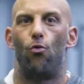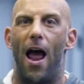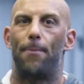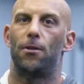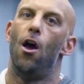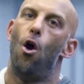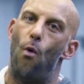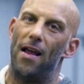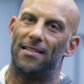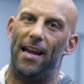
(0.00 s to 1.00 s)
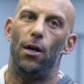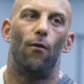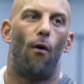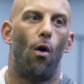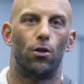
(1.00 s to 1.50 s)
reps, rest
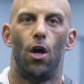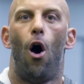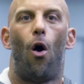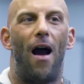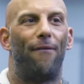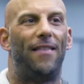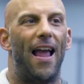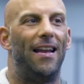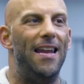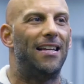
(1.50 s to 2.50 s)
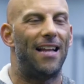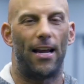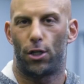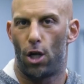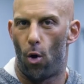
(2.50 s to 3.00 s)
intervals, or have techniques
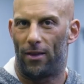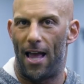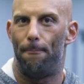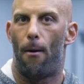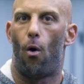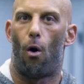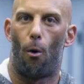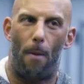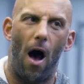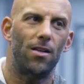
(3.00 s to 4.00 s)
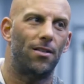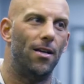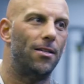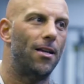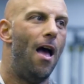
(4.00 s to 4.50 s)
like slow tempo or
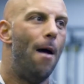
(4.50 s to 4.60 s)
pauses,